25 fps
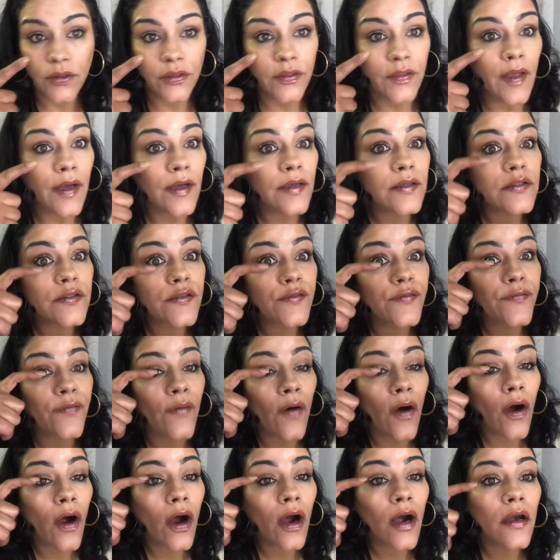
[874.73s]
Thus
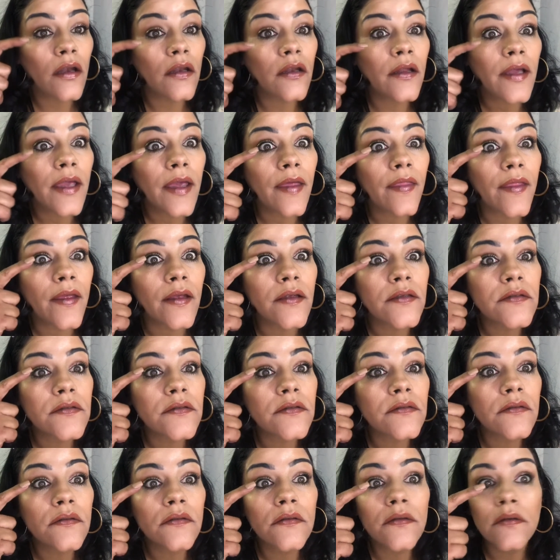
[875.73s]
far, look at this.